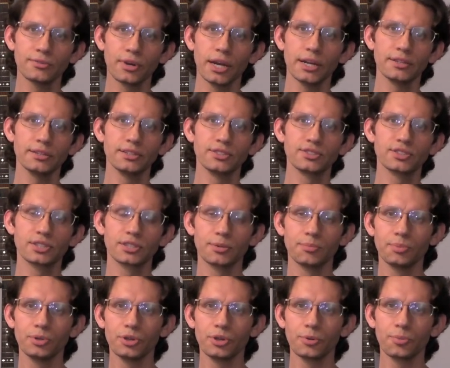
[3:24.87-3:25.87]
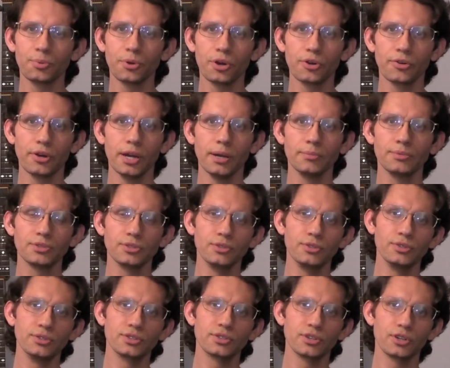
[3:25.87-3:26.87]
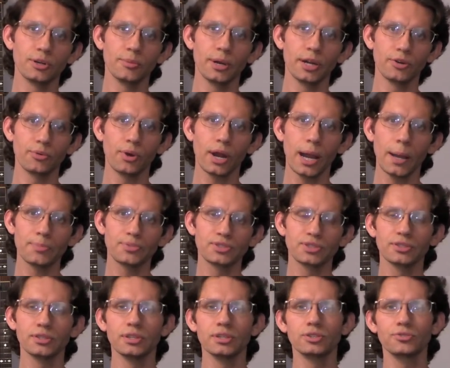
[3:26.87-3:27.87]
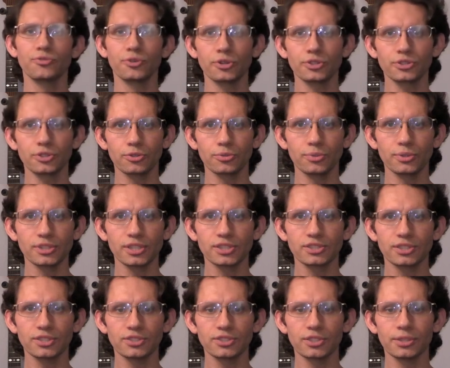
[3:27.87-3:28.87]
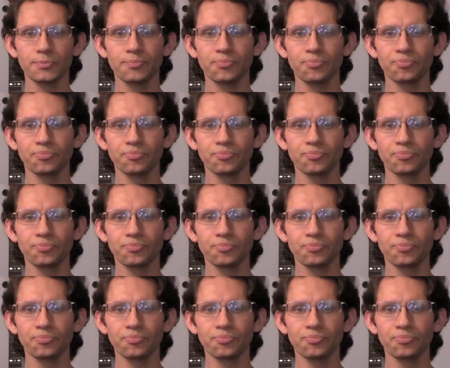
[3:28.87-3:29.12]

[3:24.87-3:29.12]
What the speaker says: right, that's computer programmed to do a certain amount of wraps for a certain resistance,